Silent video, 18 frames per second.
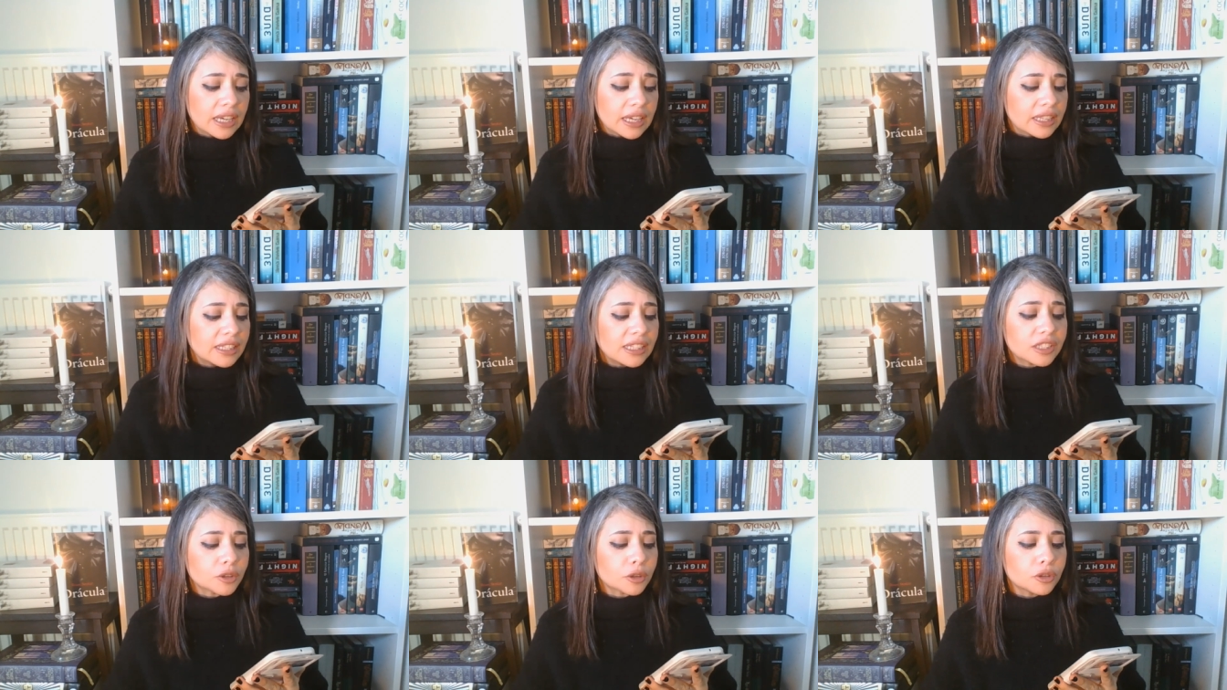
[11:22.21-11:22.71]

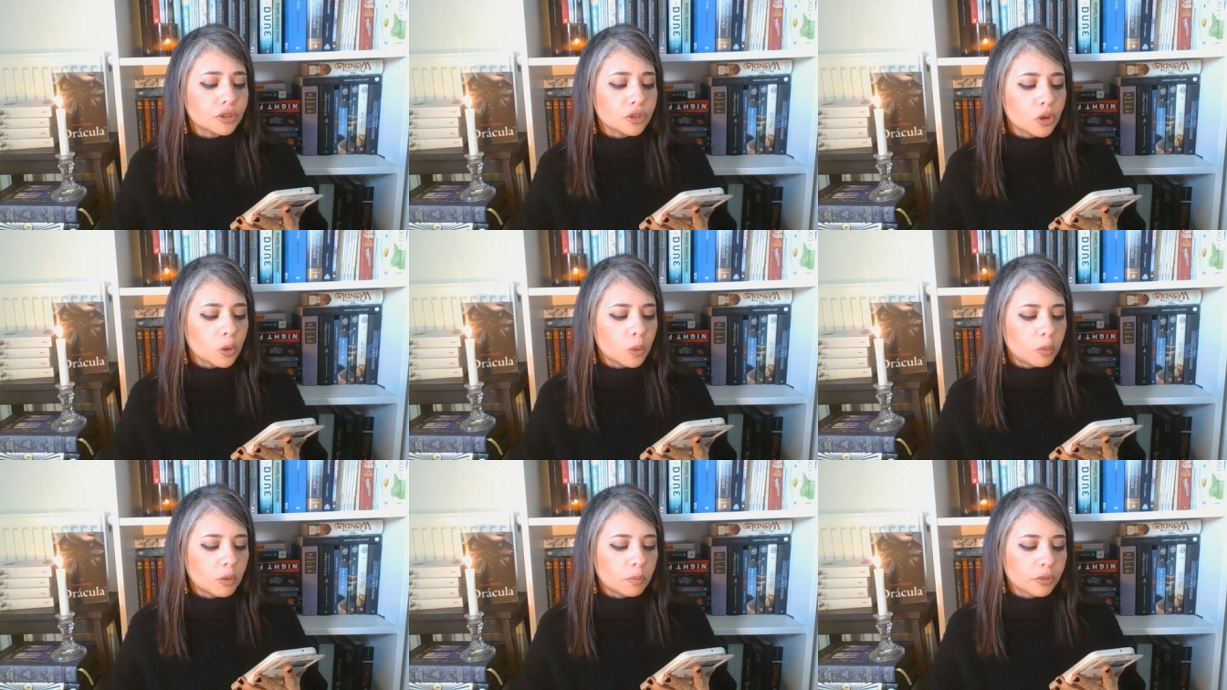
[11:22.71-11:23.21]
these are
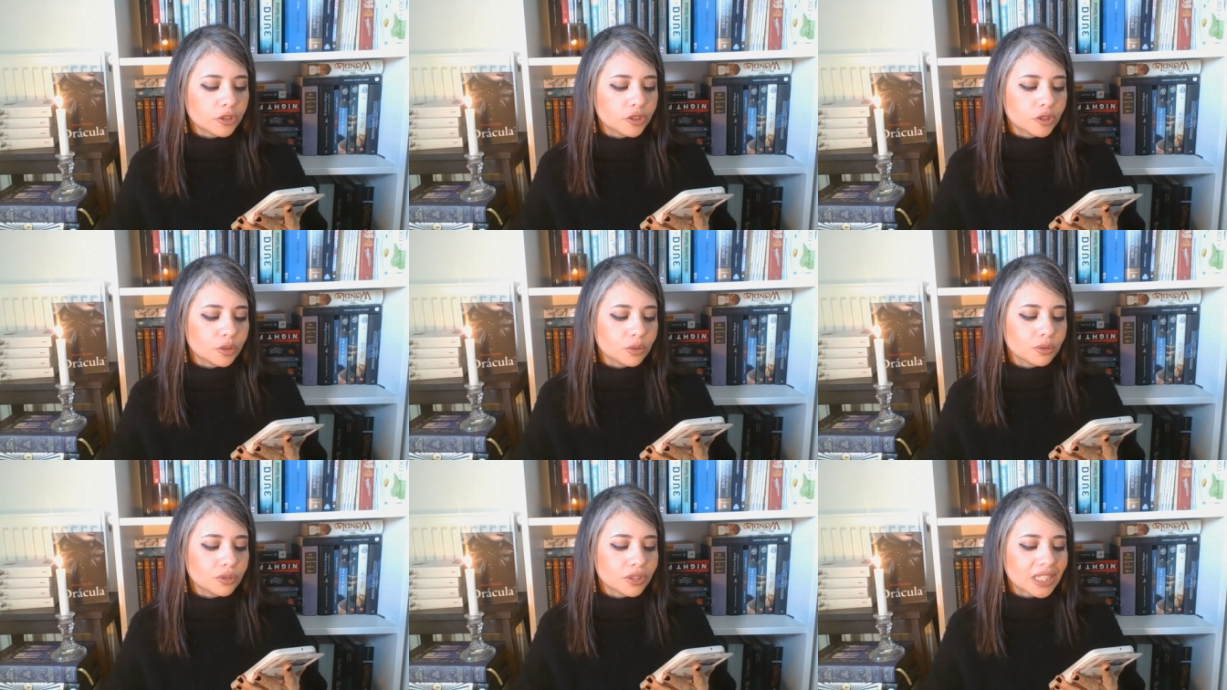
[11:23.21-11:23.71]
noble
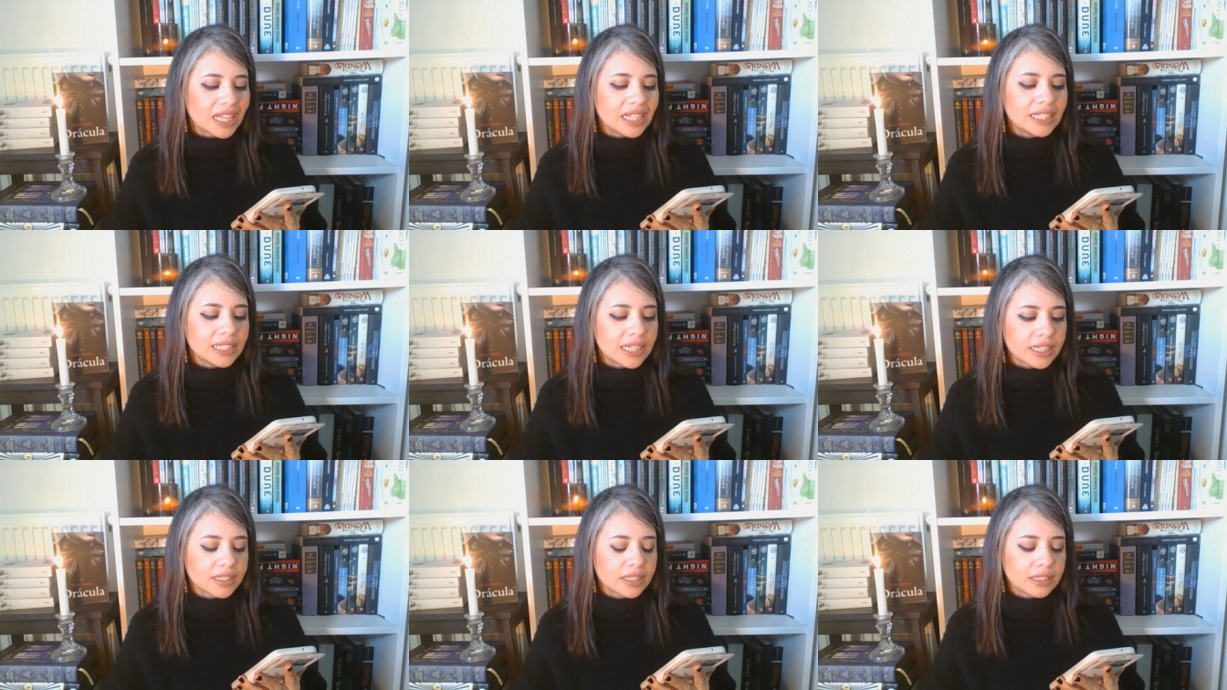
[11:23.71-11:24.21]
pursuits
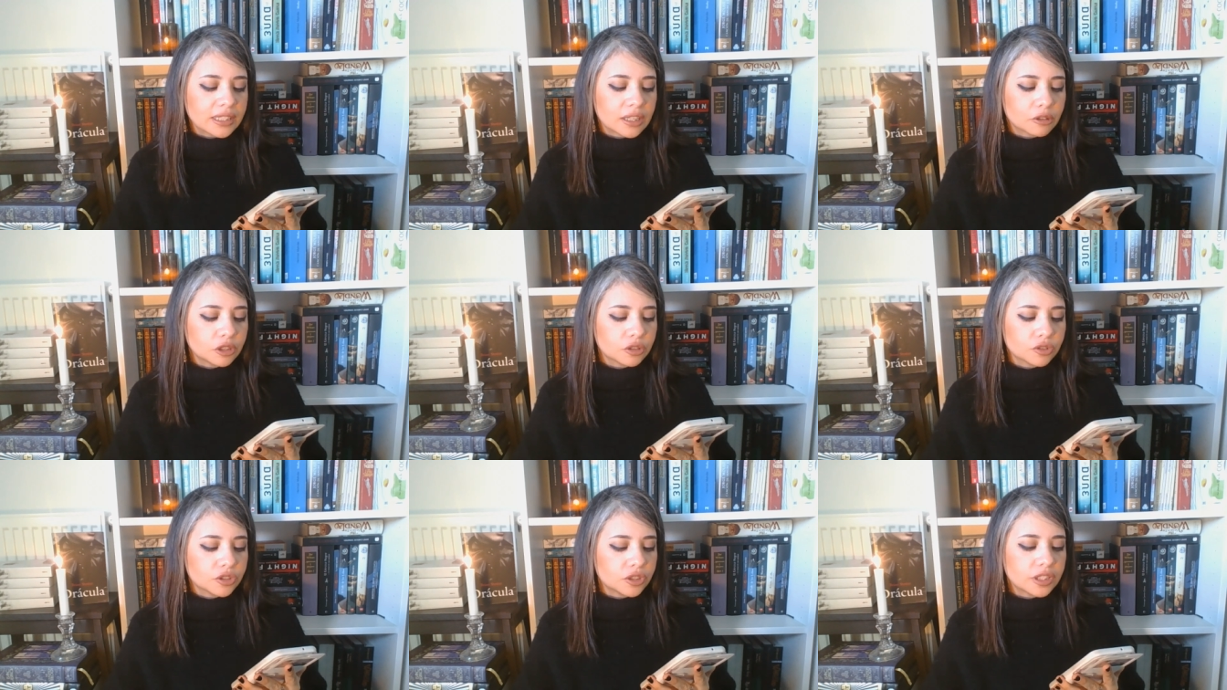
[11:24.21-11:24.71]
and necessary
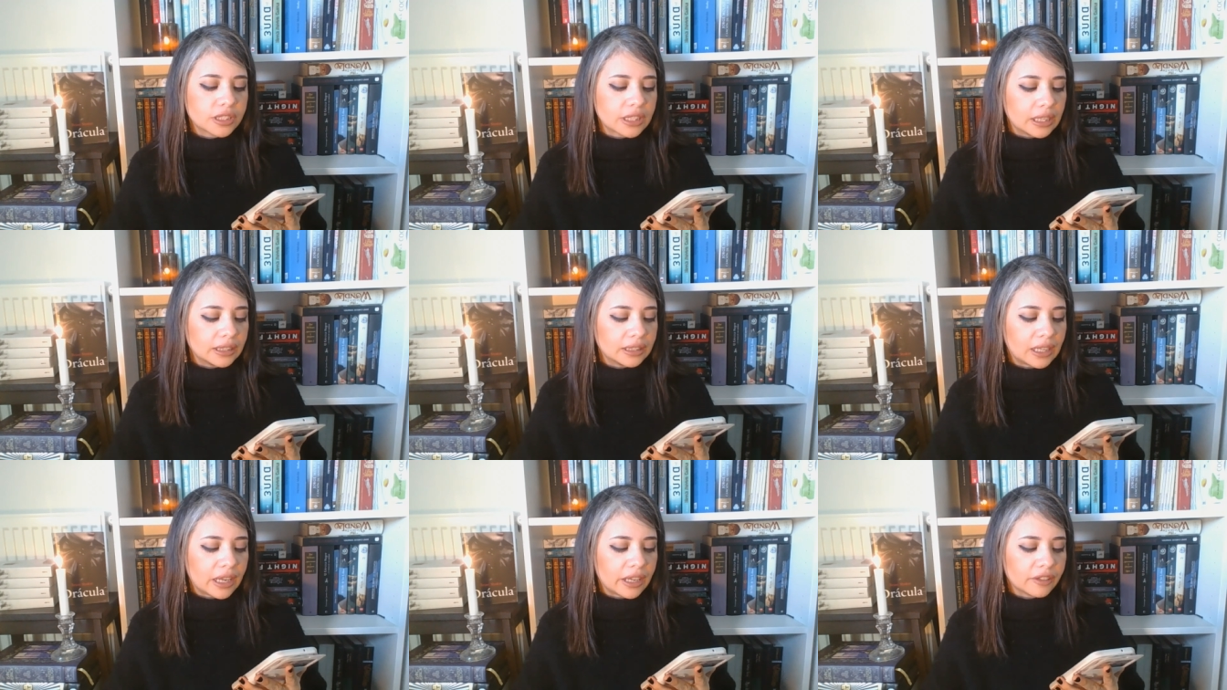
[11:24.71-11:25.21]
to
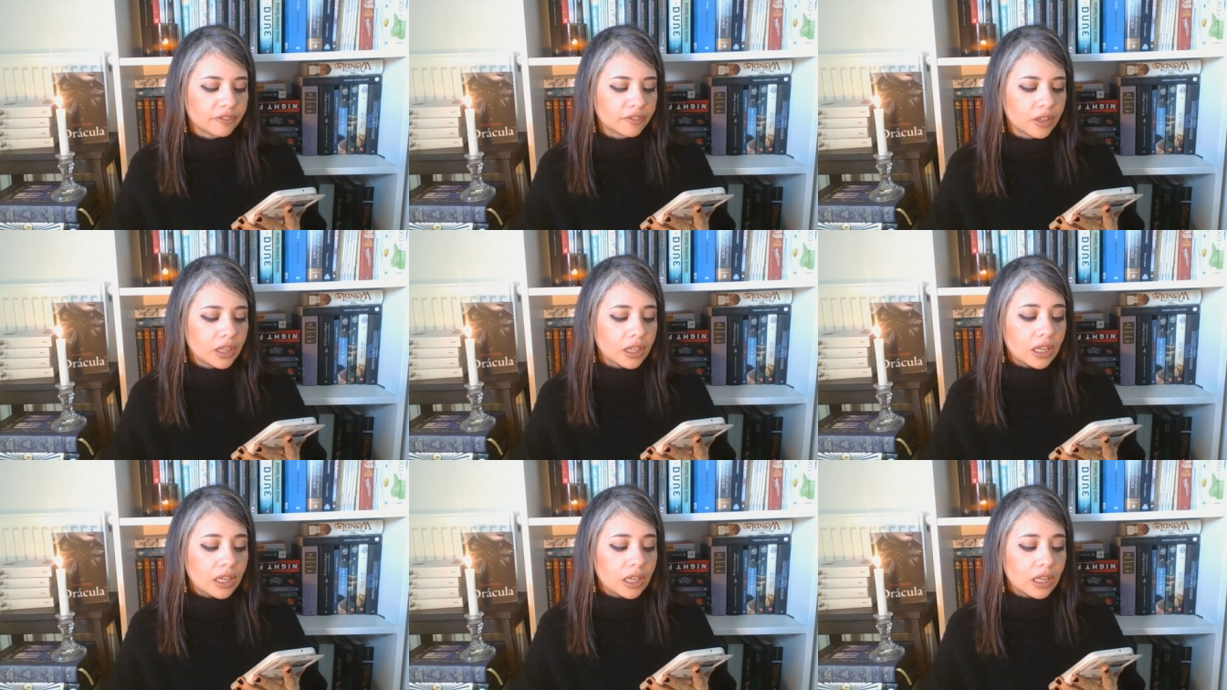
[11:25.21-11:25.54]
sustain life.